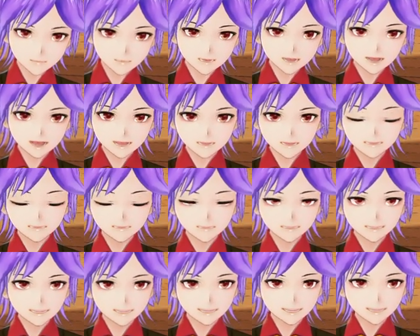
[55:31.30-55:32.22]
It's
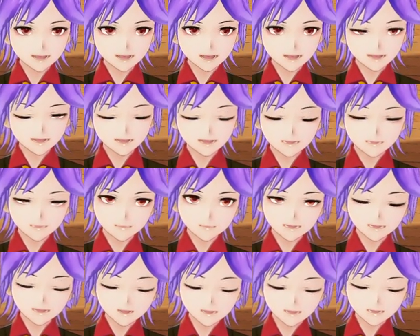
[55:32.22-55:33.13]
uh, quite
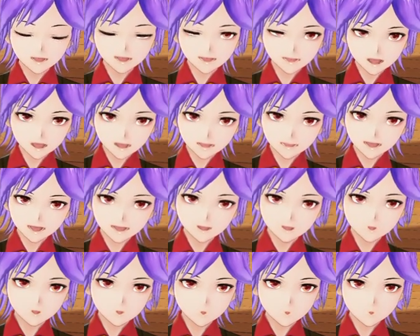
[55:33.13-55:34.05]
quite a fun one to
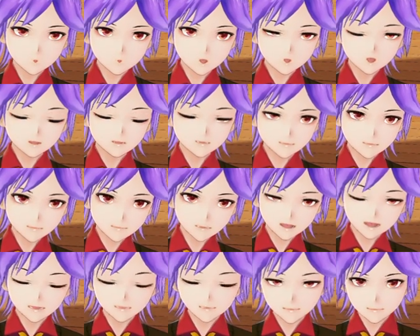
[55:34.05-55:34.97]
do,
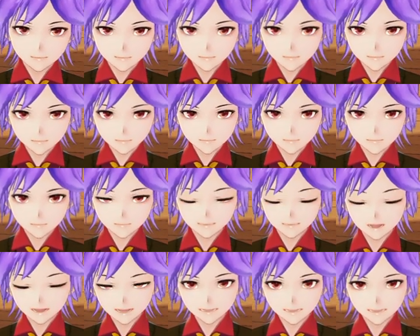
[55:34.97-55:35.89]

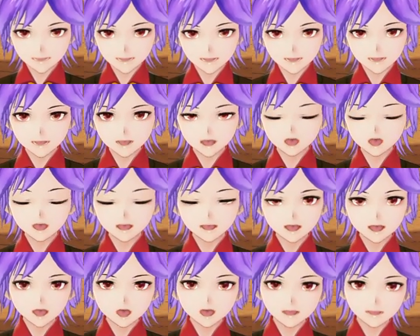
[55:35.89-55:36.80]
especially
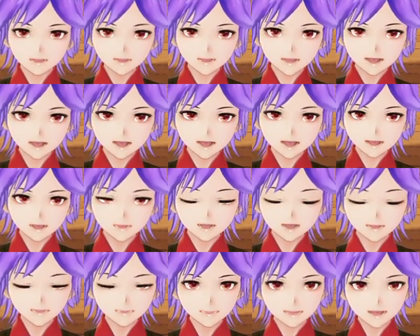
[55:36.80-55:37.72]
optimizing
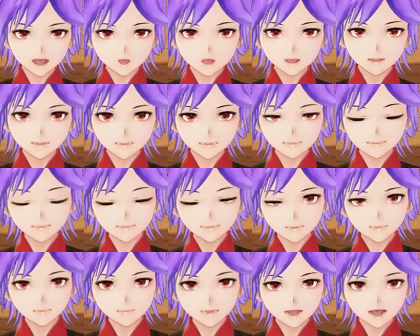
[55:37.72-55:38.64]
yourselves
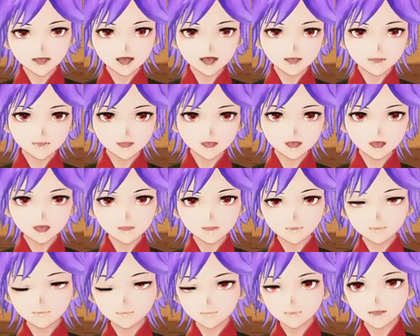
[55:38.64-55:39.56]
um,
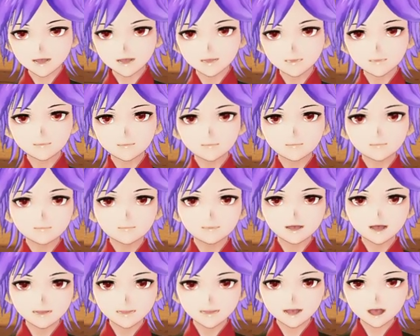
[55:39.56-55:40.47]

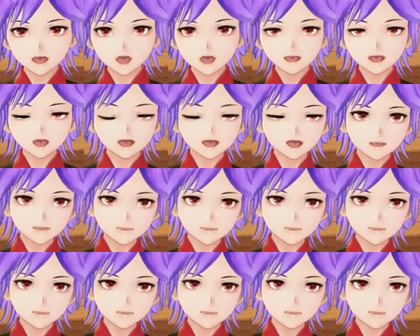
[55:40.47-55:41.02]
as you go along.